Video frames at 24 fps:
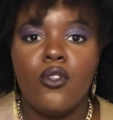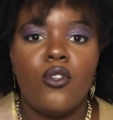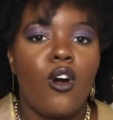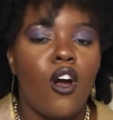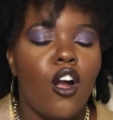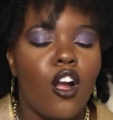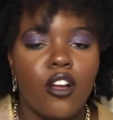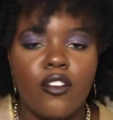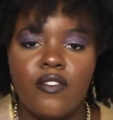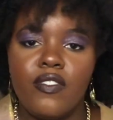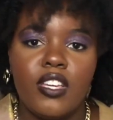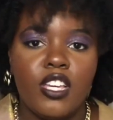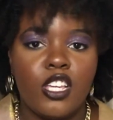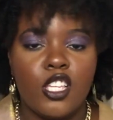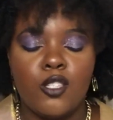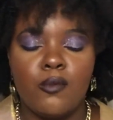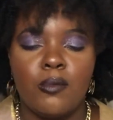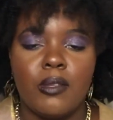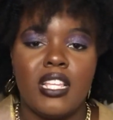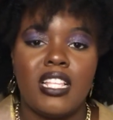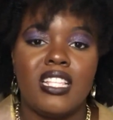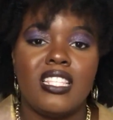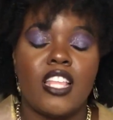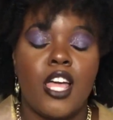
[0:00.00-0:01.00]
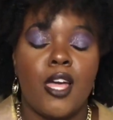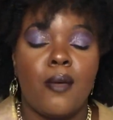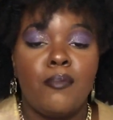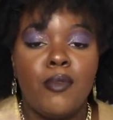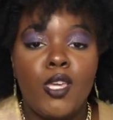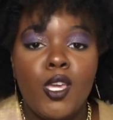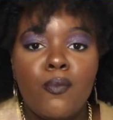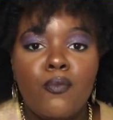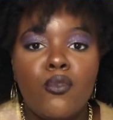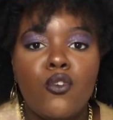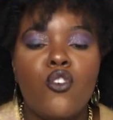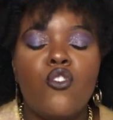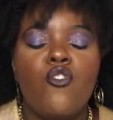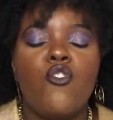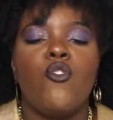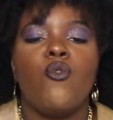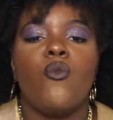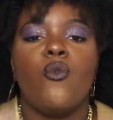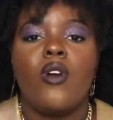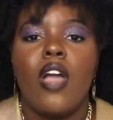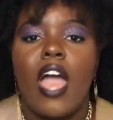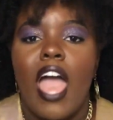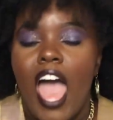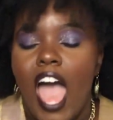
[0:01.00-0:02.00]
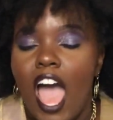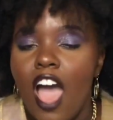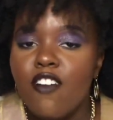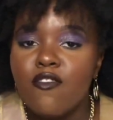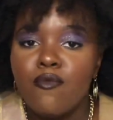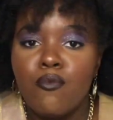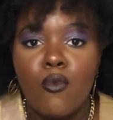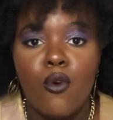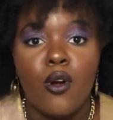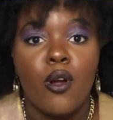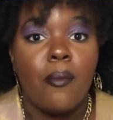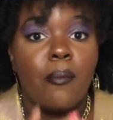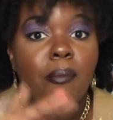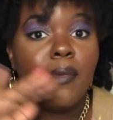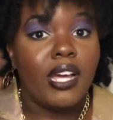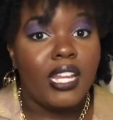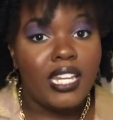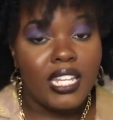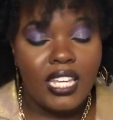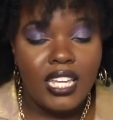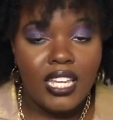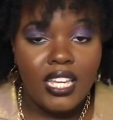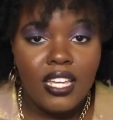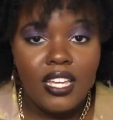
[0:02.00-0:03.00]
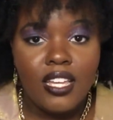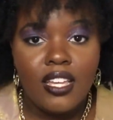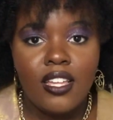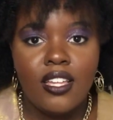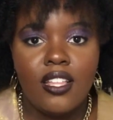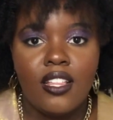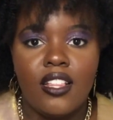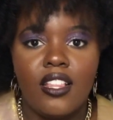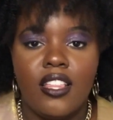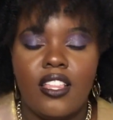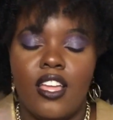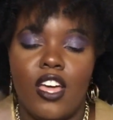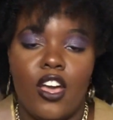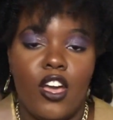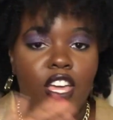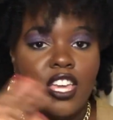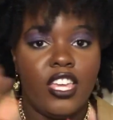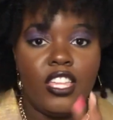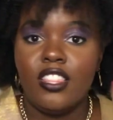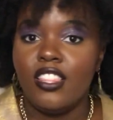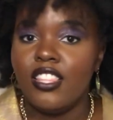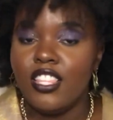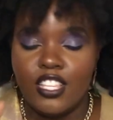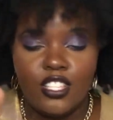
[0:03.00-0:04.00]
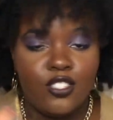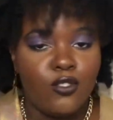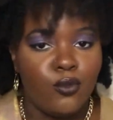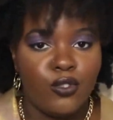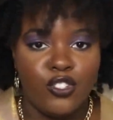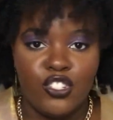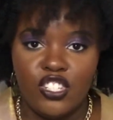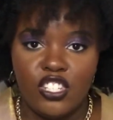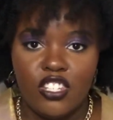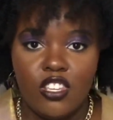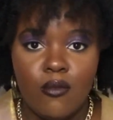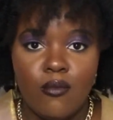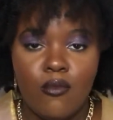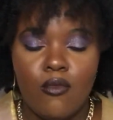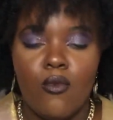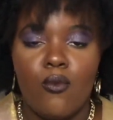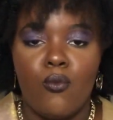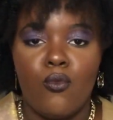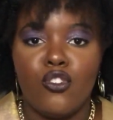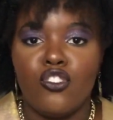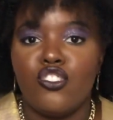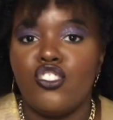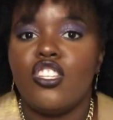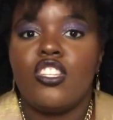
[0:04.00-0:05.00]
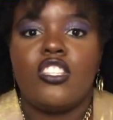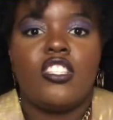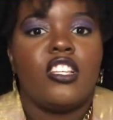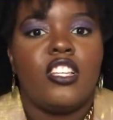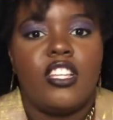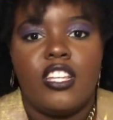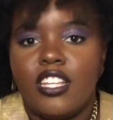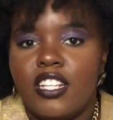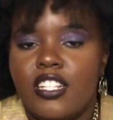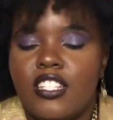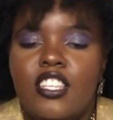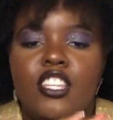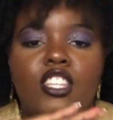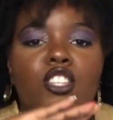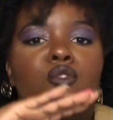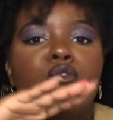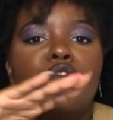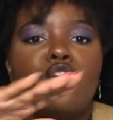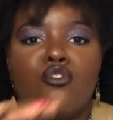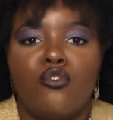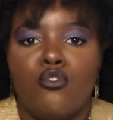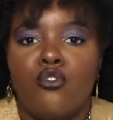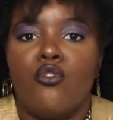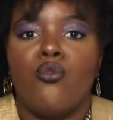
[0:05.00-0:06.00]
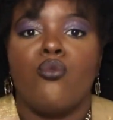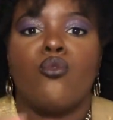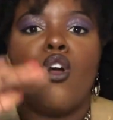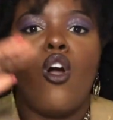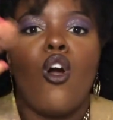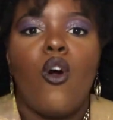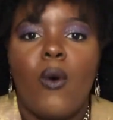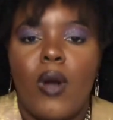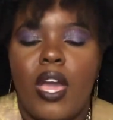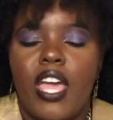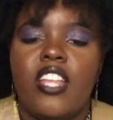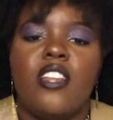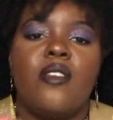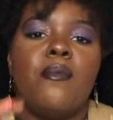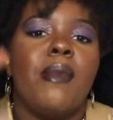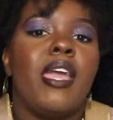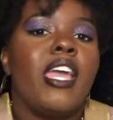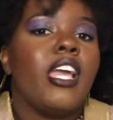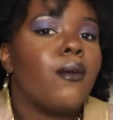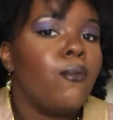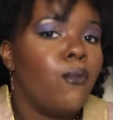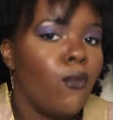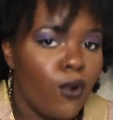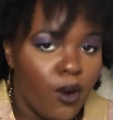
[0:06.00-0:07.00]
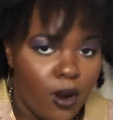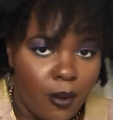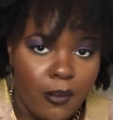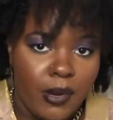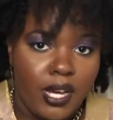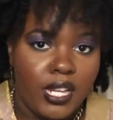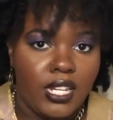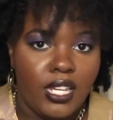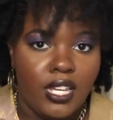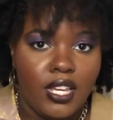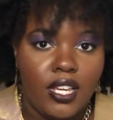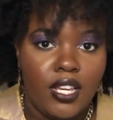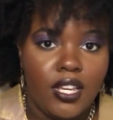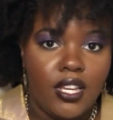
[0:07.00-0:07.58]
Harvey explains that people who have more money in this regime will just continue to grow and make more money.